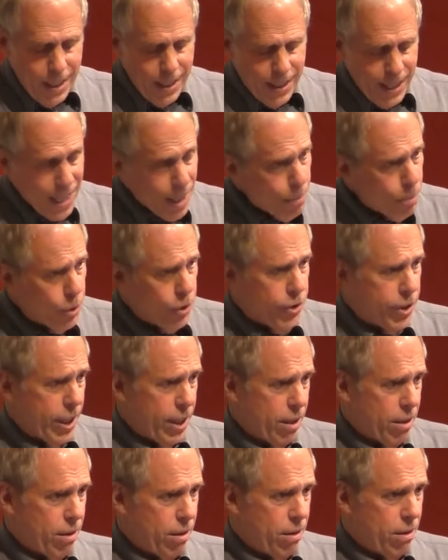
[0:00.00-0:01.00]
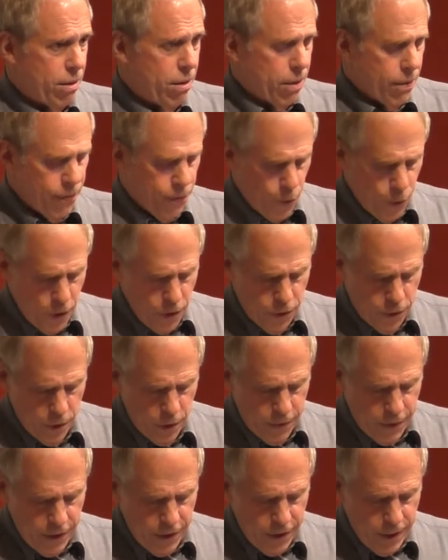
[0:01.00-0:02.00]
10% foreign
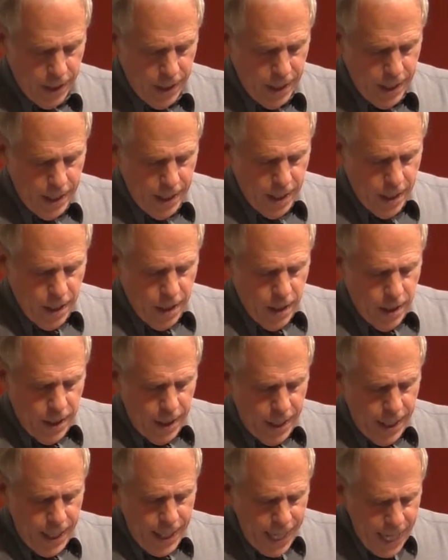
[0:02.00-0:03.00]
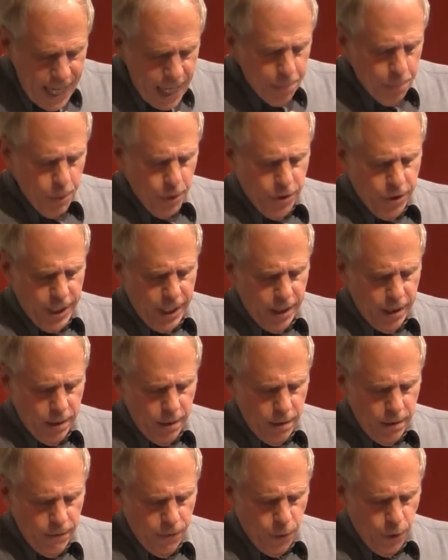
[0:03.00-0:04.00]
service, 8%
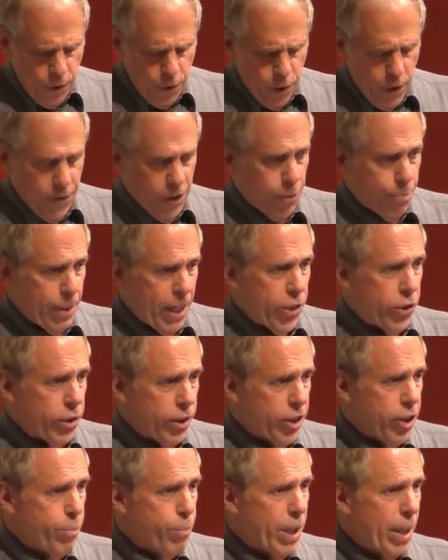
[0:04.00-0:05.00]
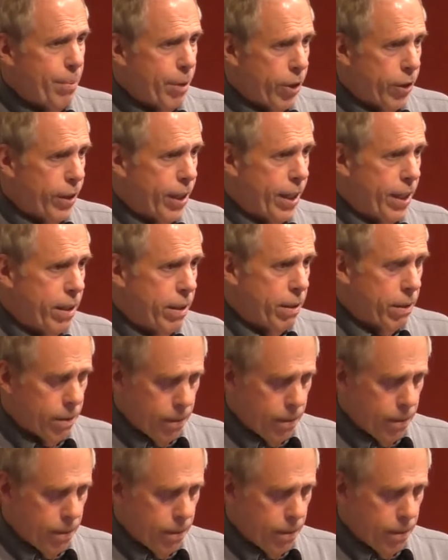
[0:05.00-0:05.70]
foreign service specialists, primarily